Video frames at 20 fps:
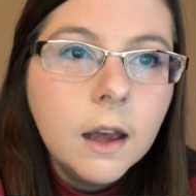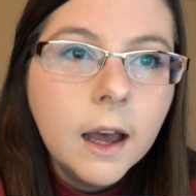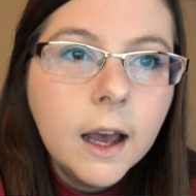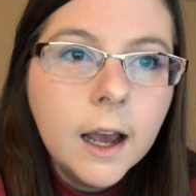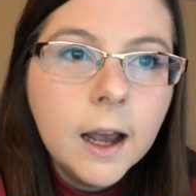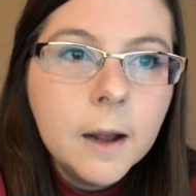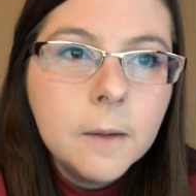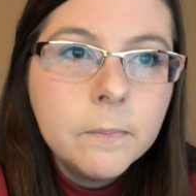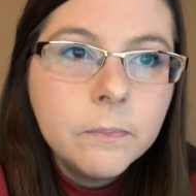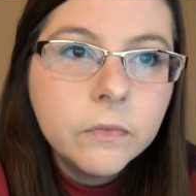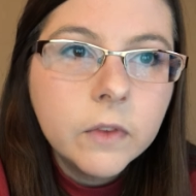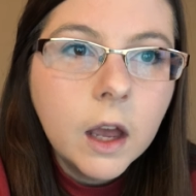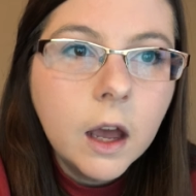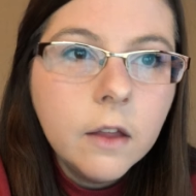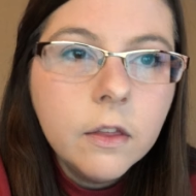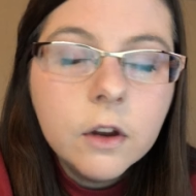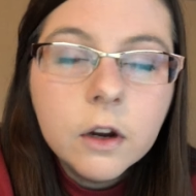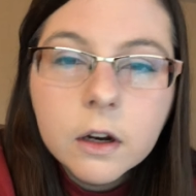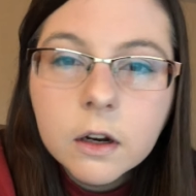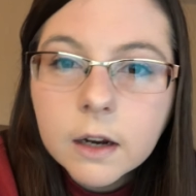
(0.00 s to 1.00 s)
Um,
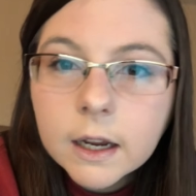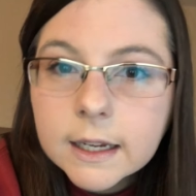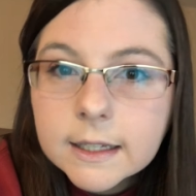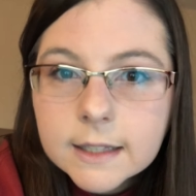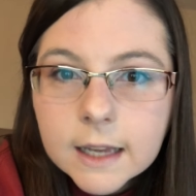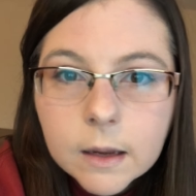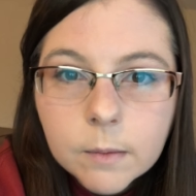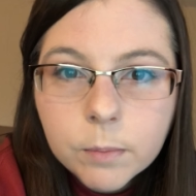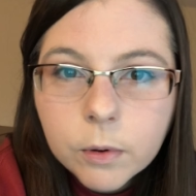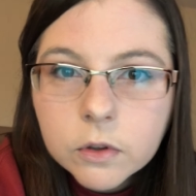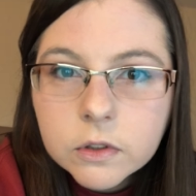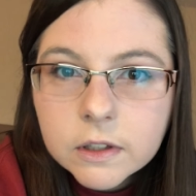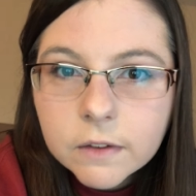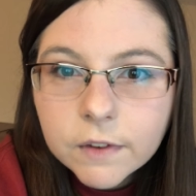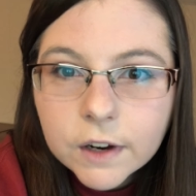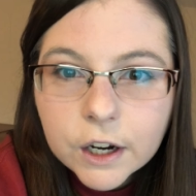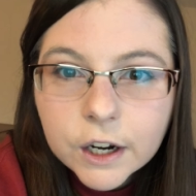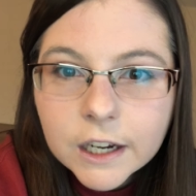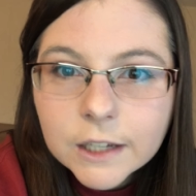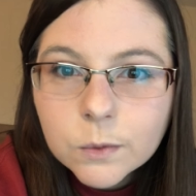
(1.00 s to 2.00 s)
other examples of
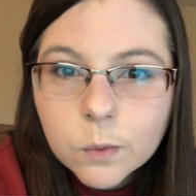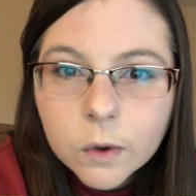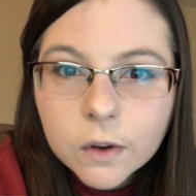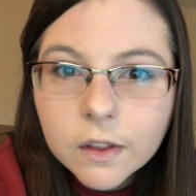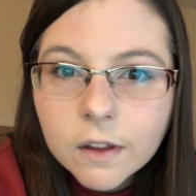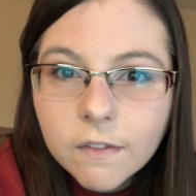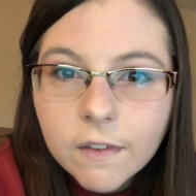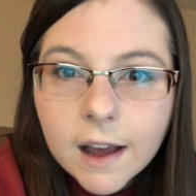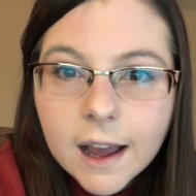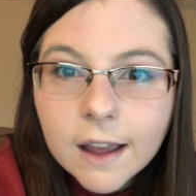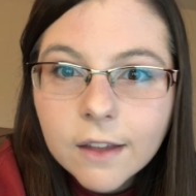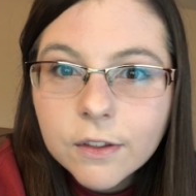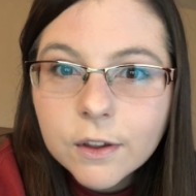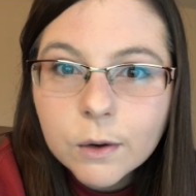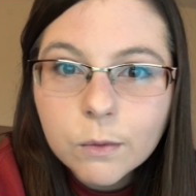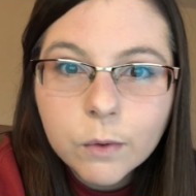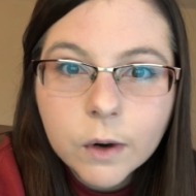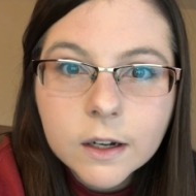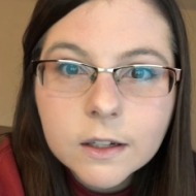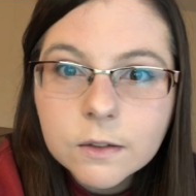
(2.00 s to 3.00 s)
areas where
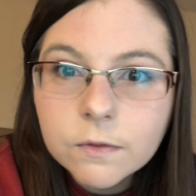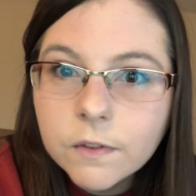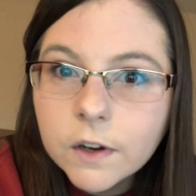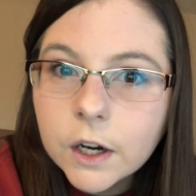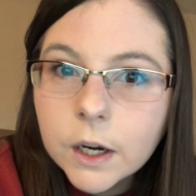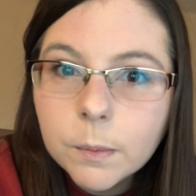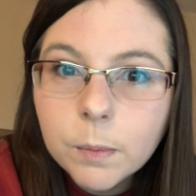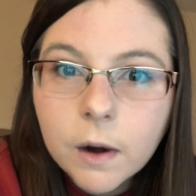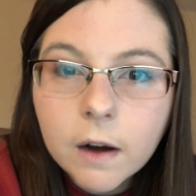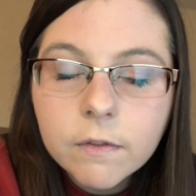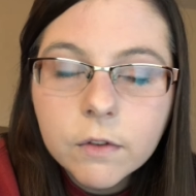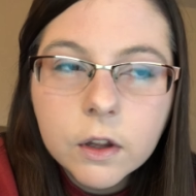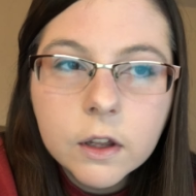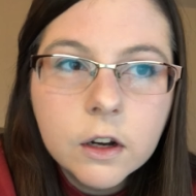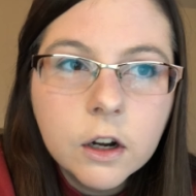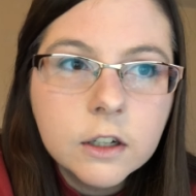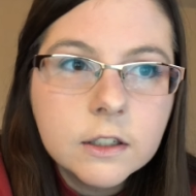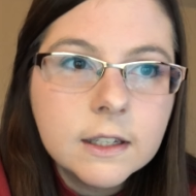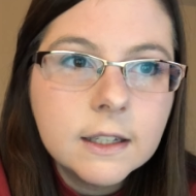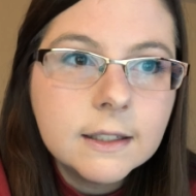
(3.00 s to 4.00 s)
Leviathan runs very prevalent
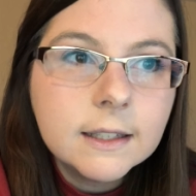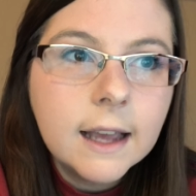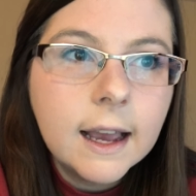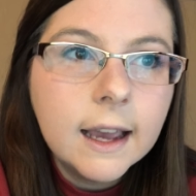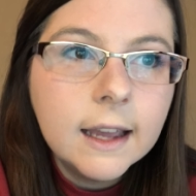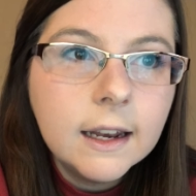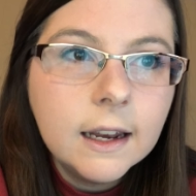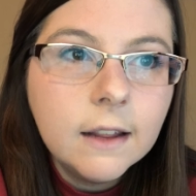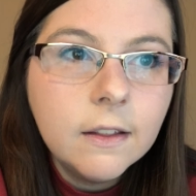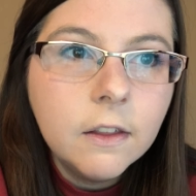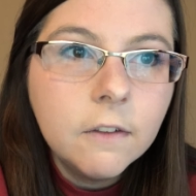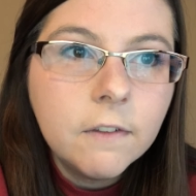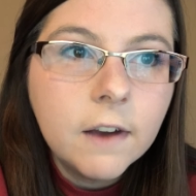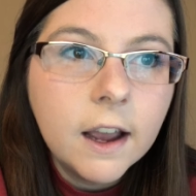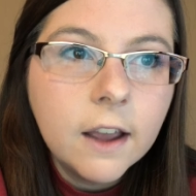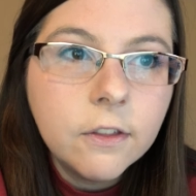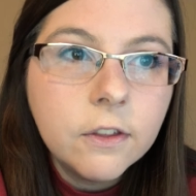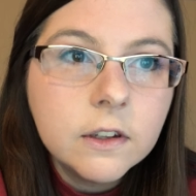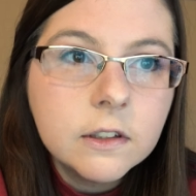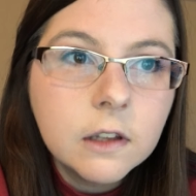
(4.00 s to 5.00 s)
in our society.
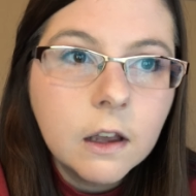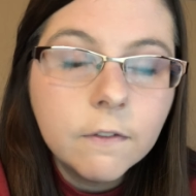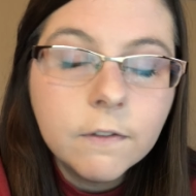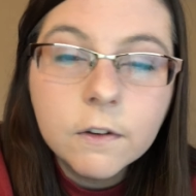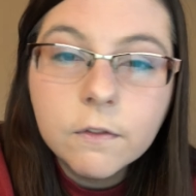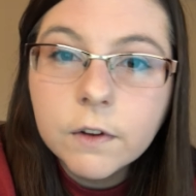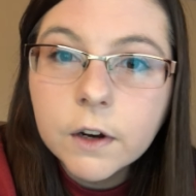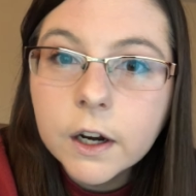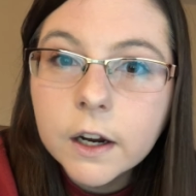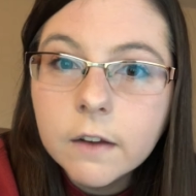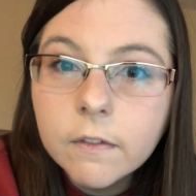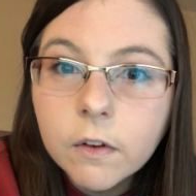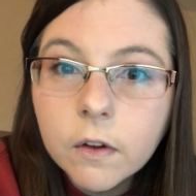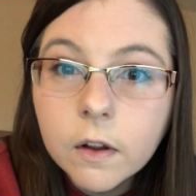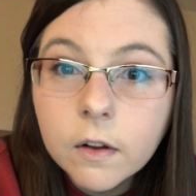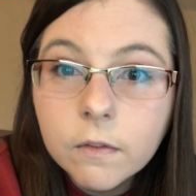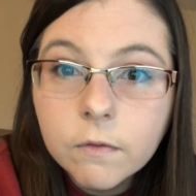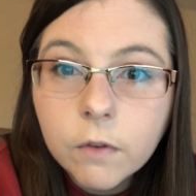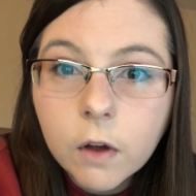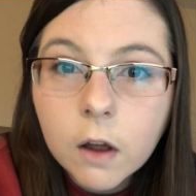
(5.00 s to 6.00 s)
Leviathan's often very
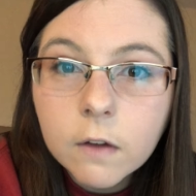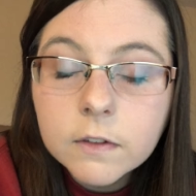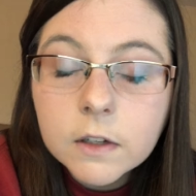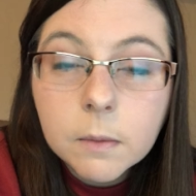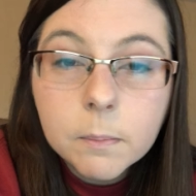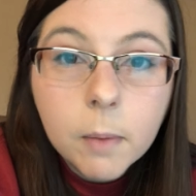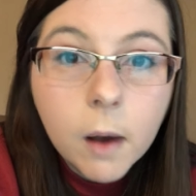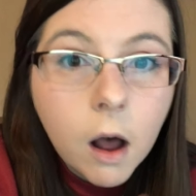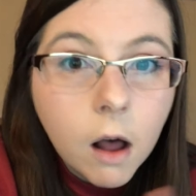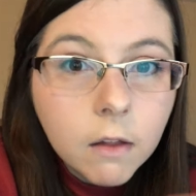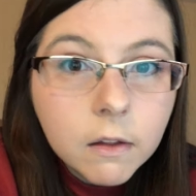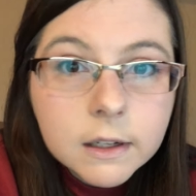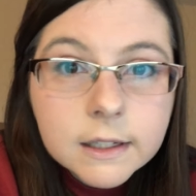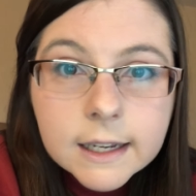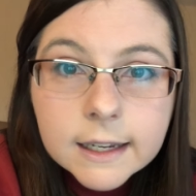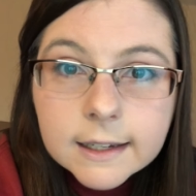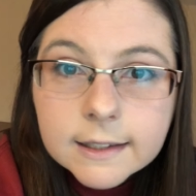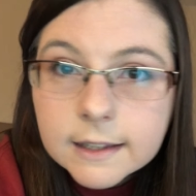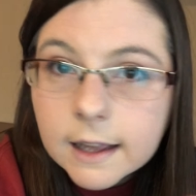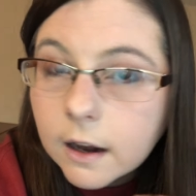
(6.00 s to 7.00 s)
involved in
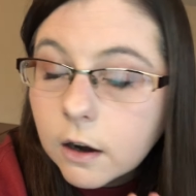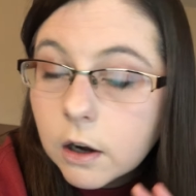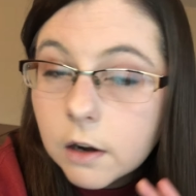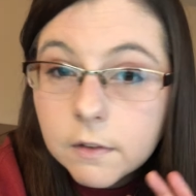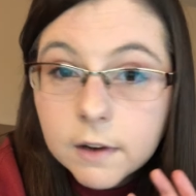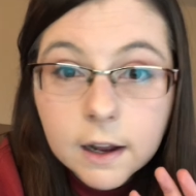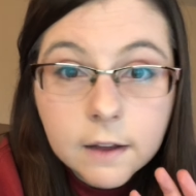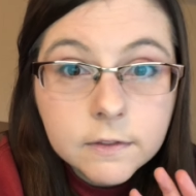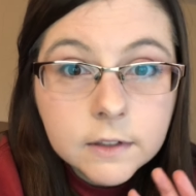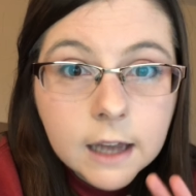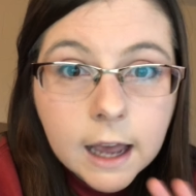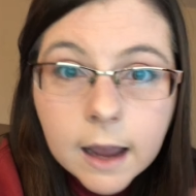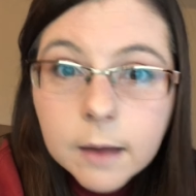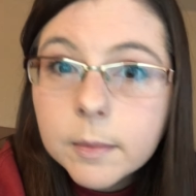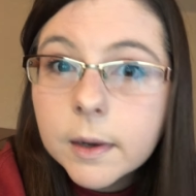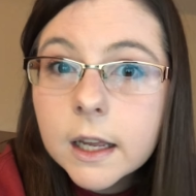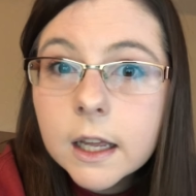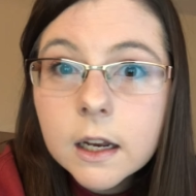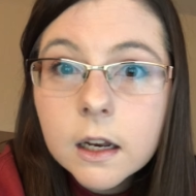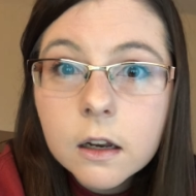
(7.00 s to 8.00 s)
politics. I don't even have
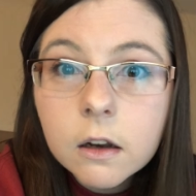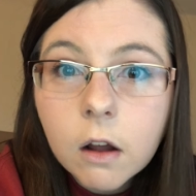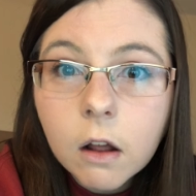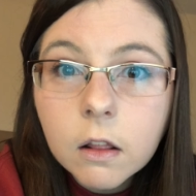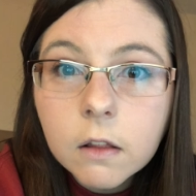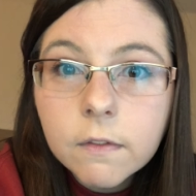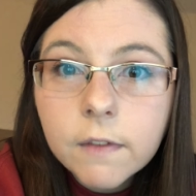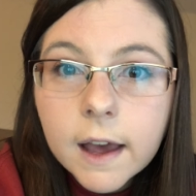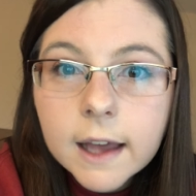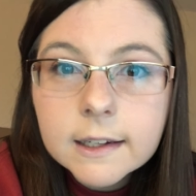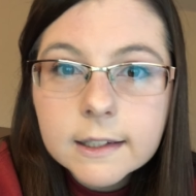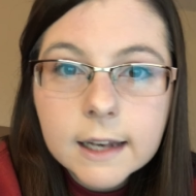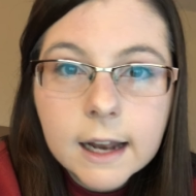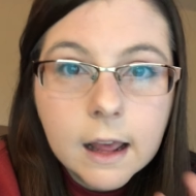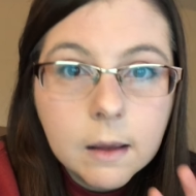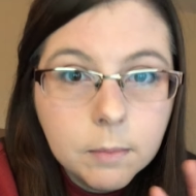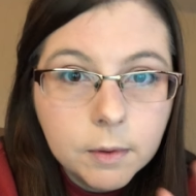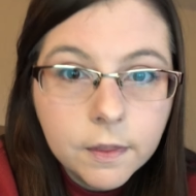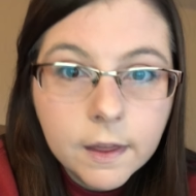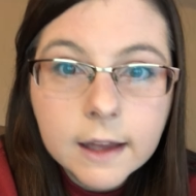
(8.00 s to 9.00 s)
time to get into all of that
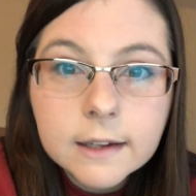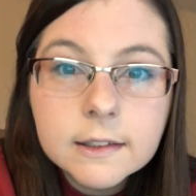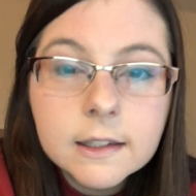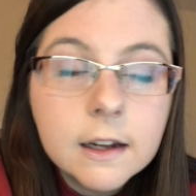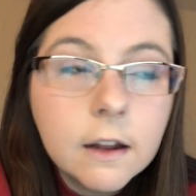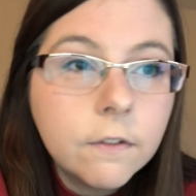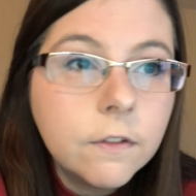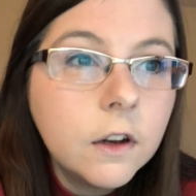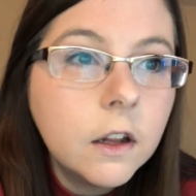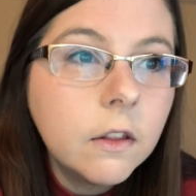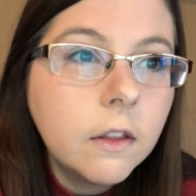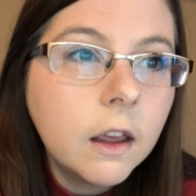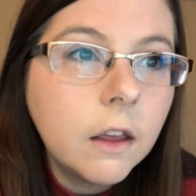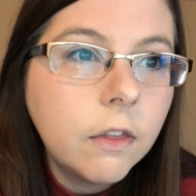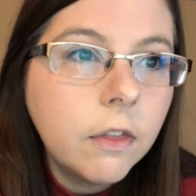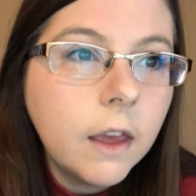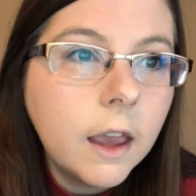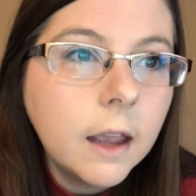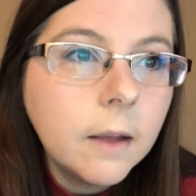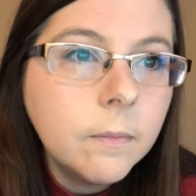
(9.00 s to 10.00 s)
today, but that's definitely a
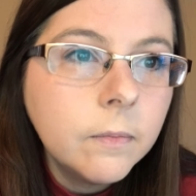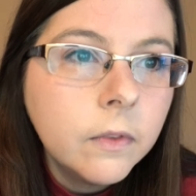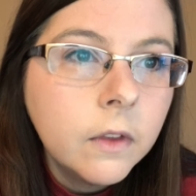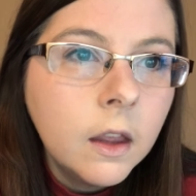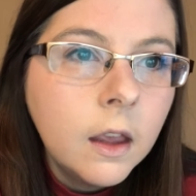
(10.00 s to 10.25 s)
thing.